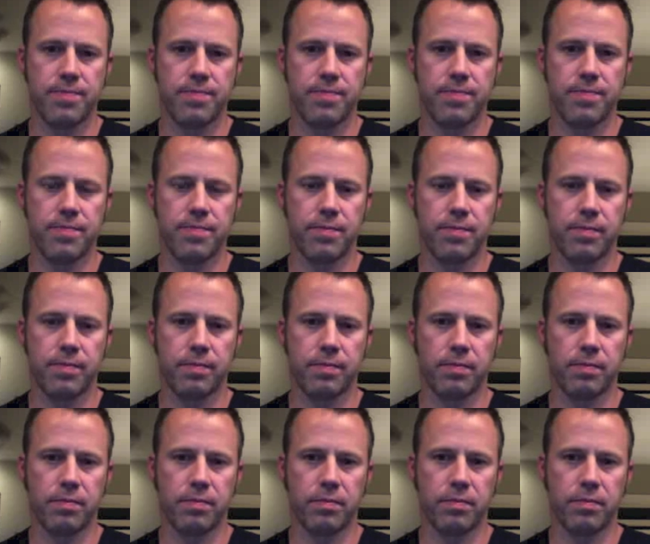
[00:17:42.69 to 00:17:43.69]

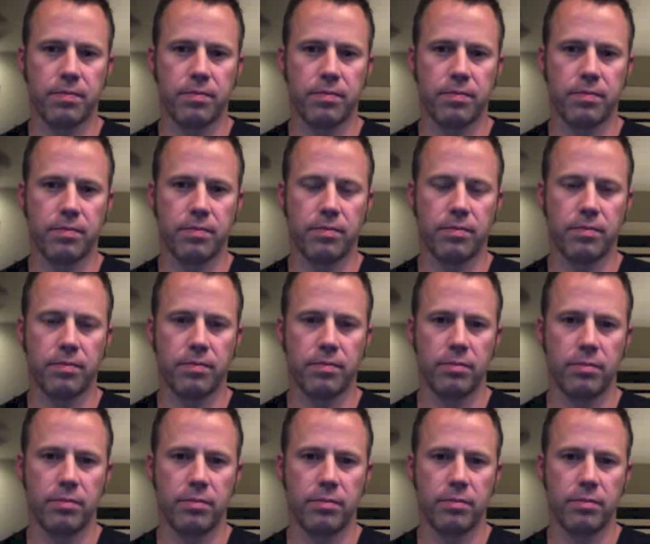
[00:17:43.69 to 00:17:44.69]

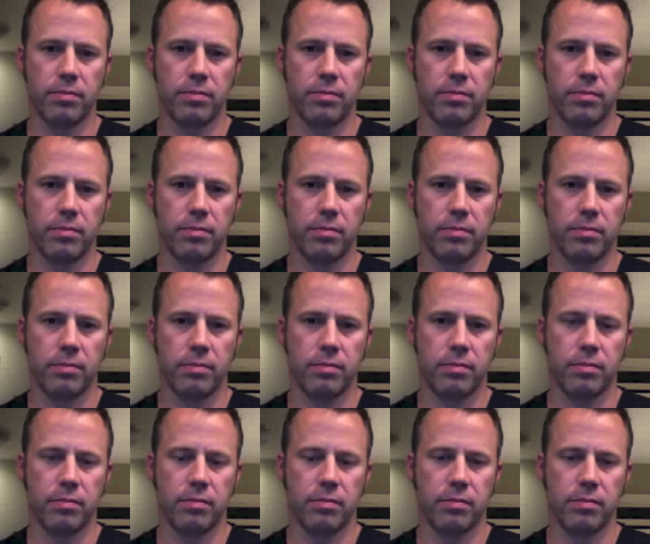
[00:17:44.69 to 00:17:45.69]

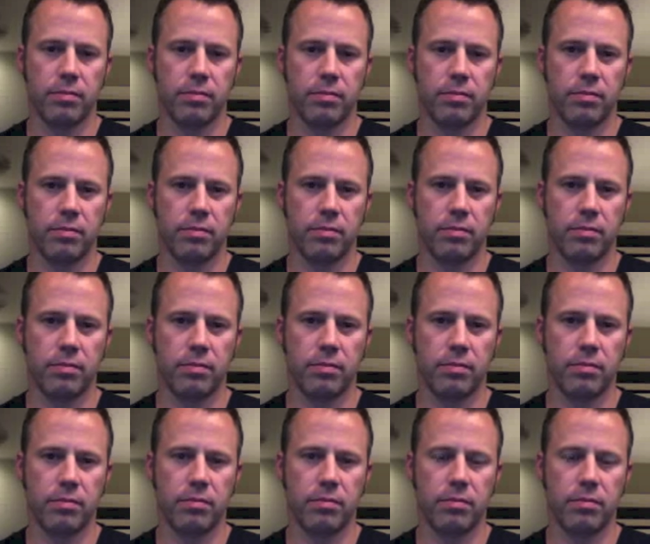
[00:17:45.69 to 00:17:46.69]

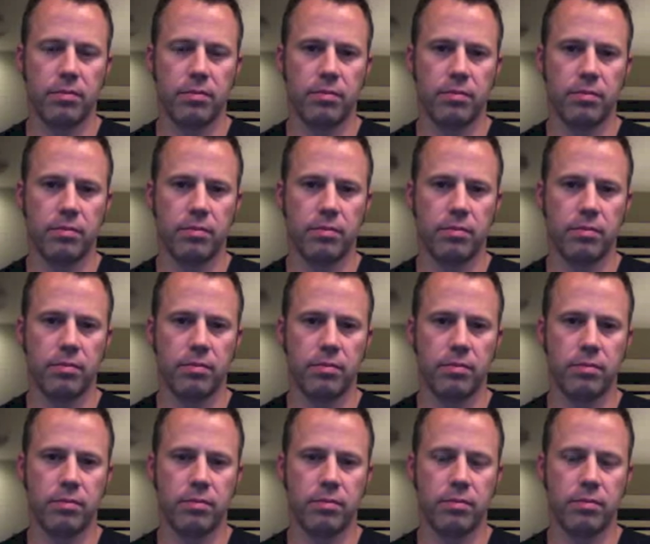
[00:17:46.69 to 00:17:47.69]

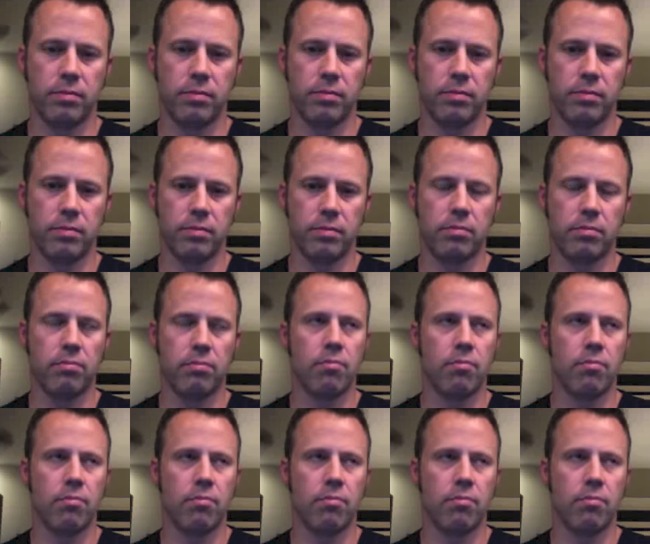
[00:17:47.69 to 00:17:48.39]
No words are spoken by the person on screen.